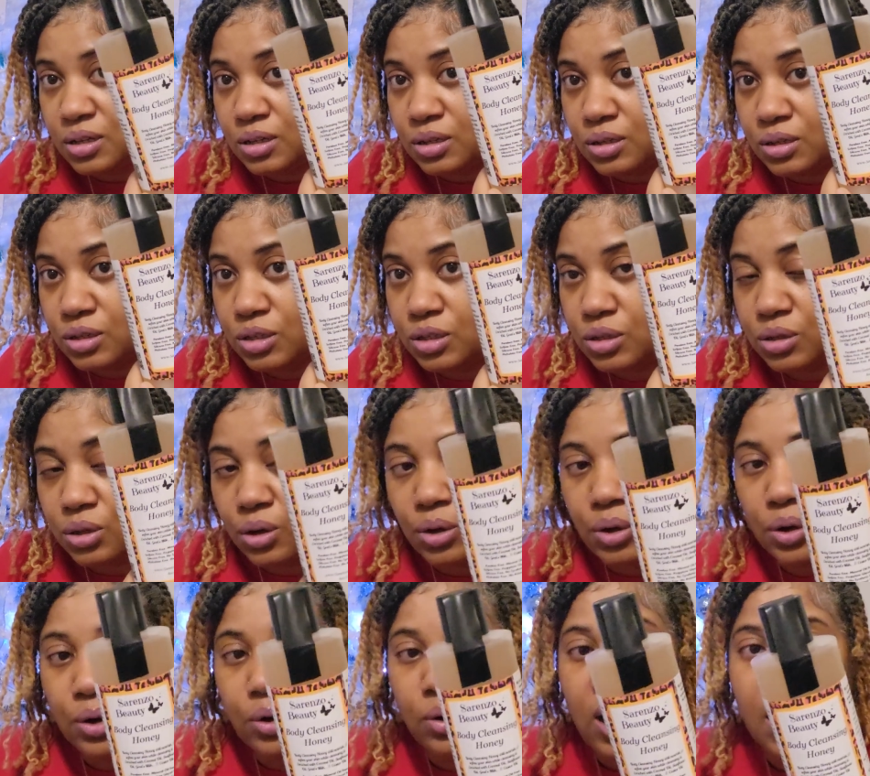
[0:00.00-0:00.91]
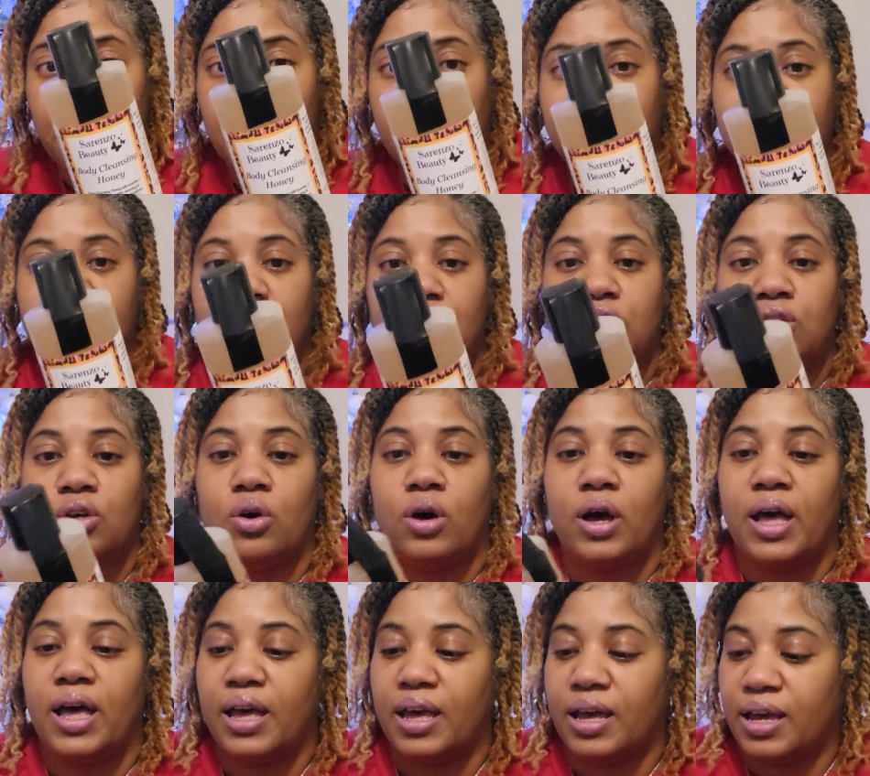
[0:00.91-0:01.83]
So I might just go
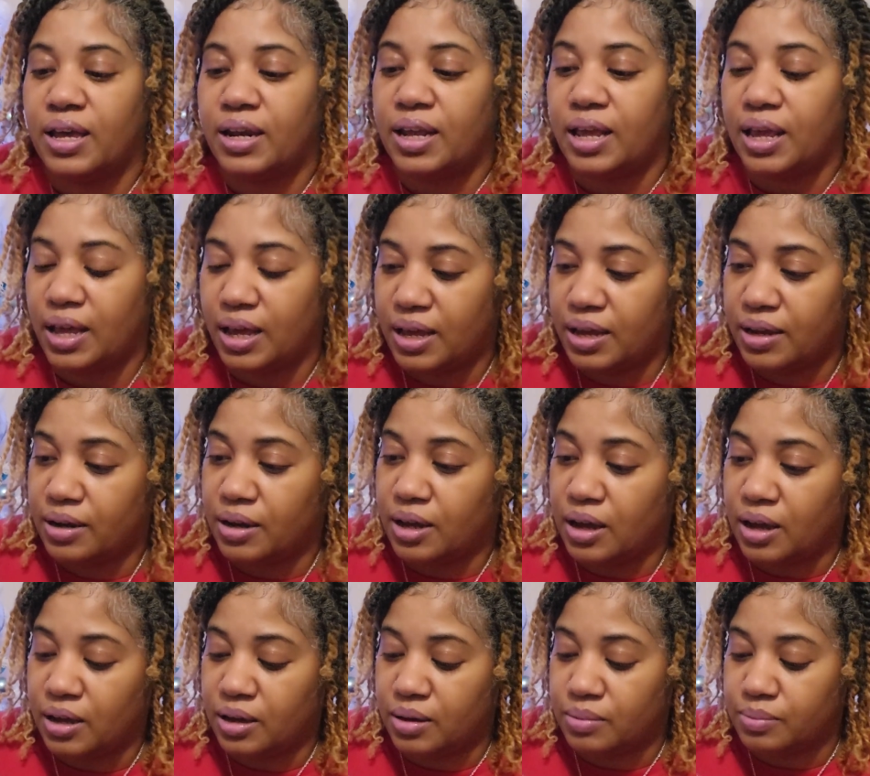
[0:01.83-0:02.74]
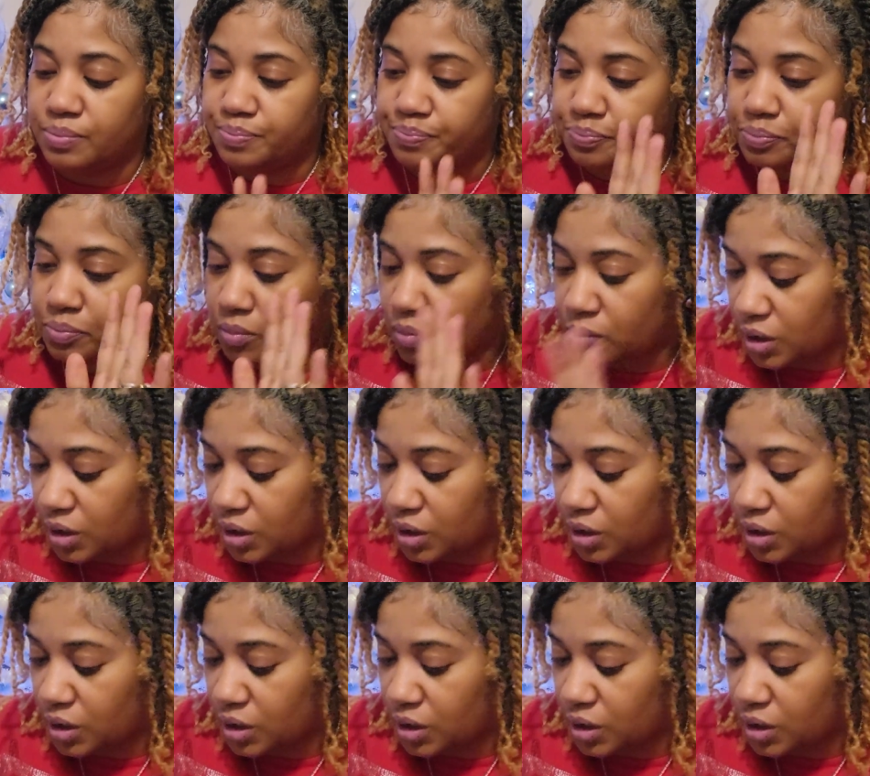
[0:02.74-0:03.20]
ahead and um,